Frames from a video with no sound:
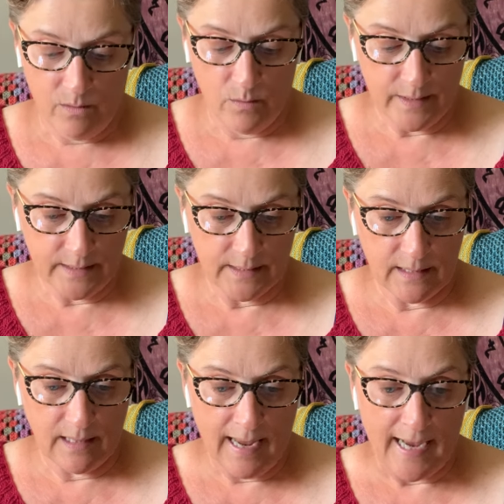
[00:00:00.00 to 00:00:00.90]
was
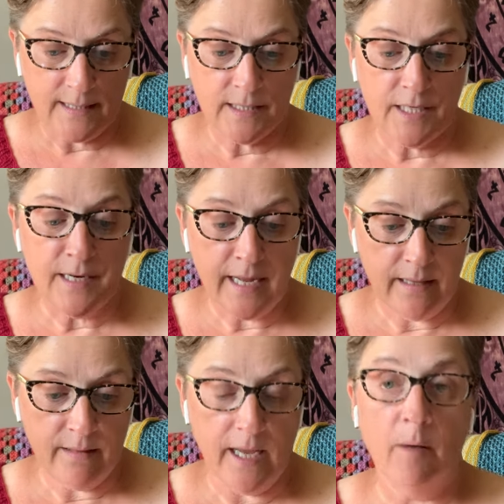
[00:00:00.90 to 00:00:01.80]
asked to
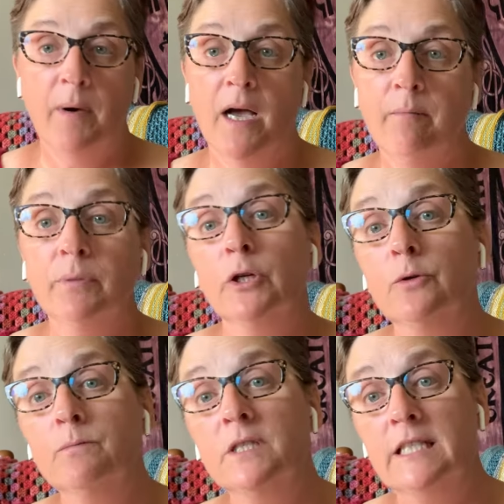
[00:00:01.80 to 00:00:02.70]
knit the Alpine
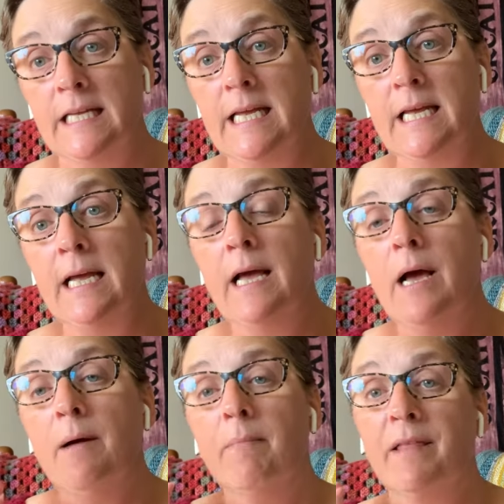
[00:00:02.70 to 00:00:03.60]
Bloom Tee
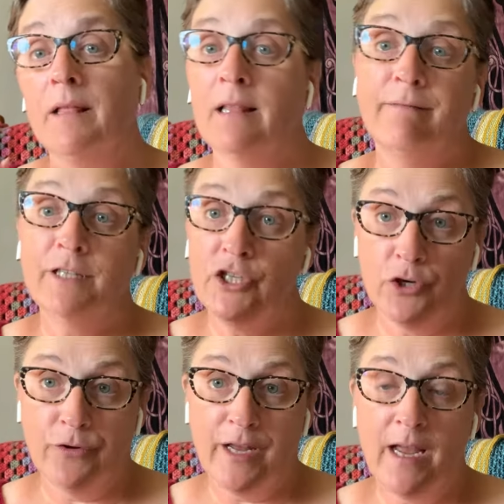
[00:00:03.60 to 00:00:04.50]
by the lovely
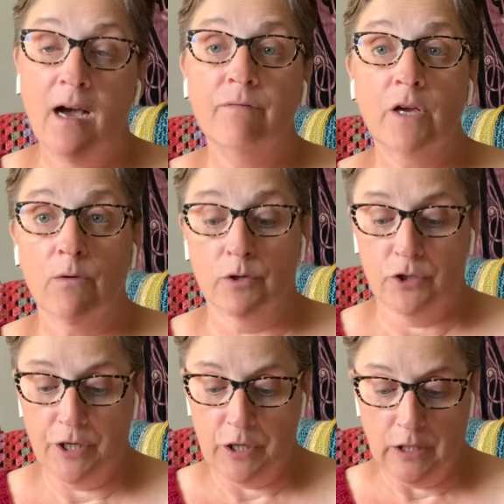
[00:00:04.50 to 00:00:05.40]
Jody of the
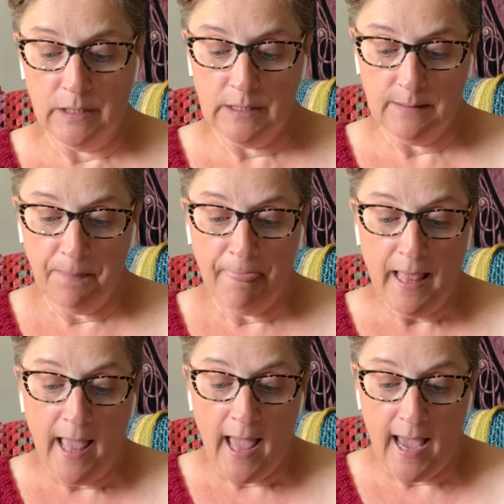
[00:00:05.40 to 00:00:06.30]
Grocery Girls.
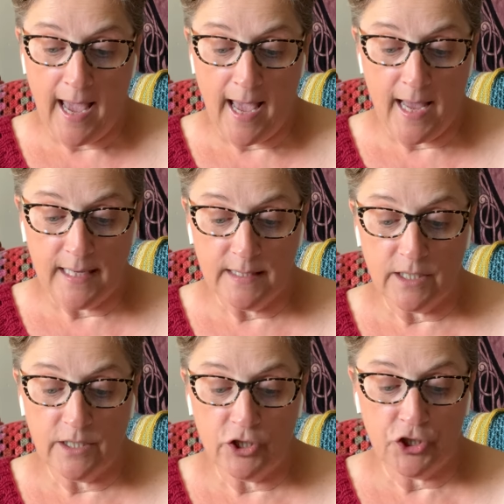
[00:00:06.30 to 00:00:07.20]
And
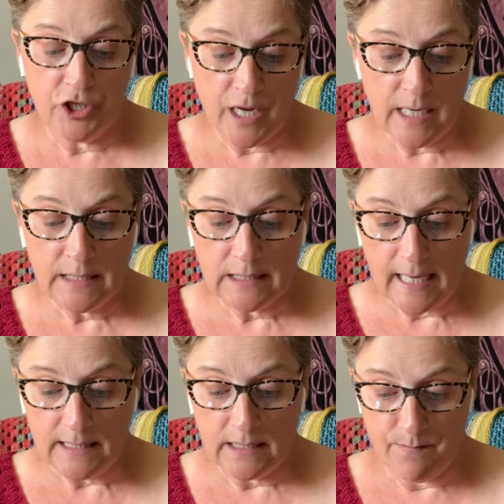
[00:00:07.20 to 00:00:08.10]
she
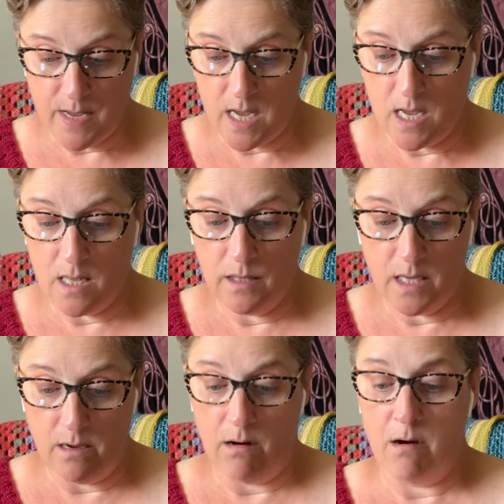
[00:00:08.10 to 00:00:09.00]
sent me the
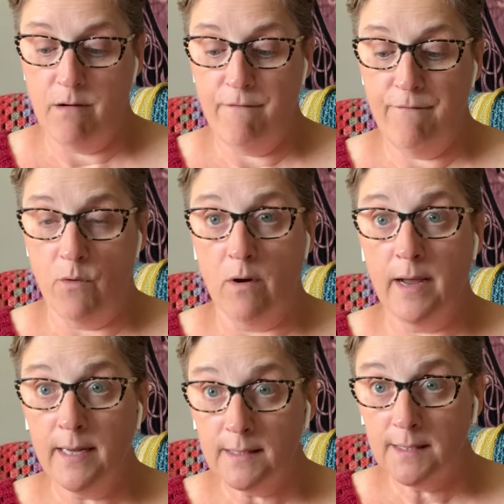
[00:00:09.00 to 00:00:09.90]
yarn for
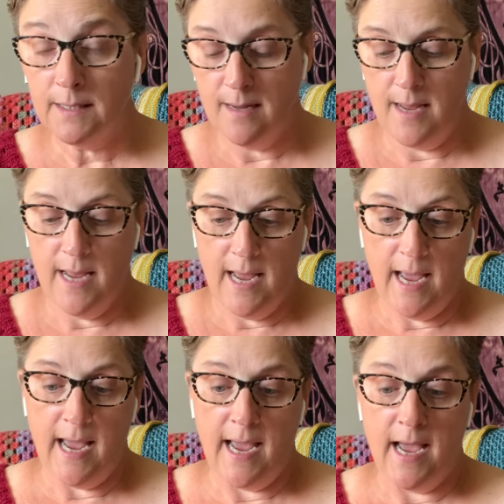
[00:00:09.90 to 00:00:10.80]
it.
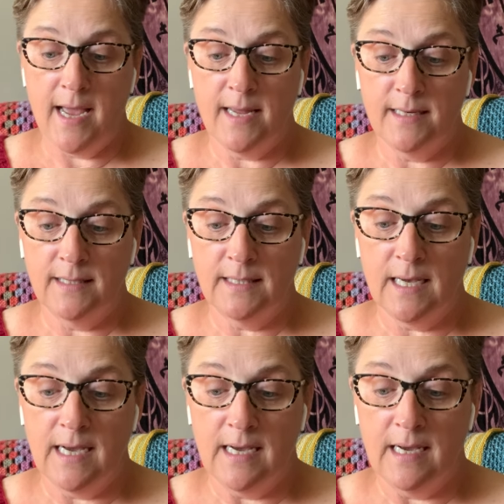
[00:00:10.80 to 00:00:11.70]
And
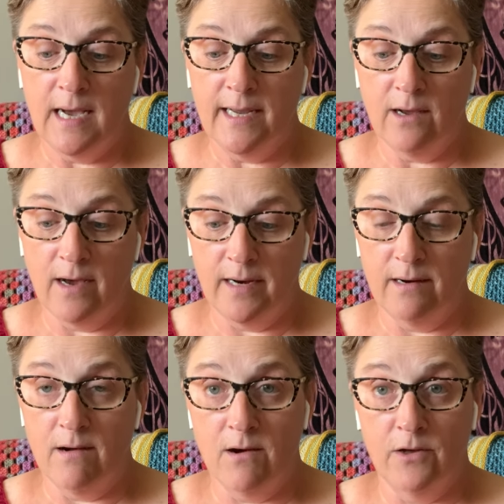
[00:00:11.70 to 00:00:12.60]
uh, I got it
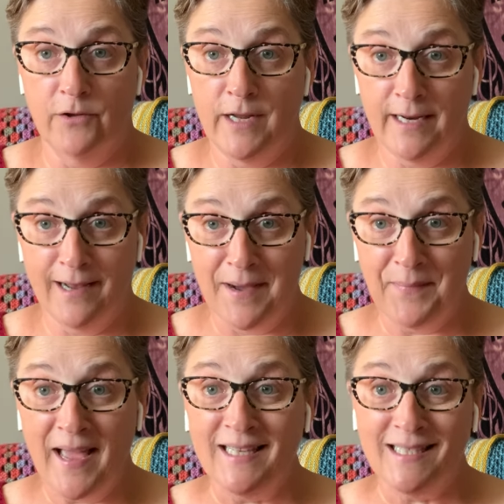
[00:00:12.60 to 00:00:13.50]
all knit up
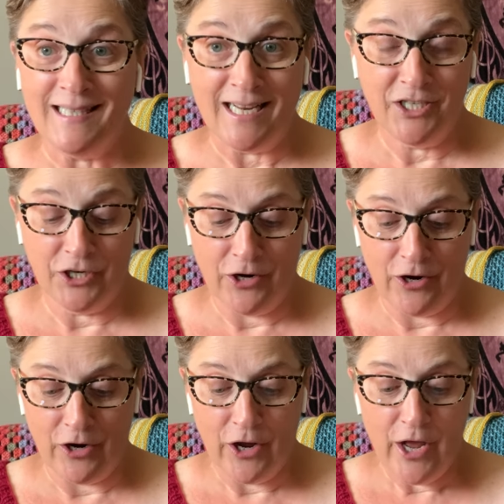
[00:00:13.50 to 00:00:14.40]
and sent to
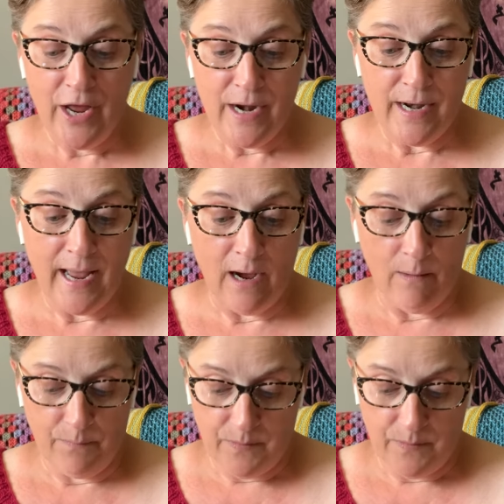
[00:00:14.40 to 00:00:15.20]
her. Now,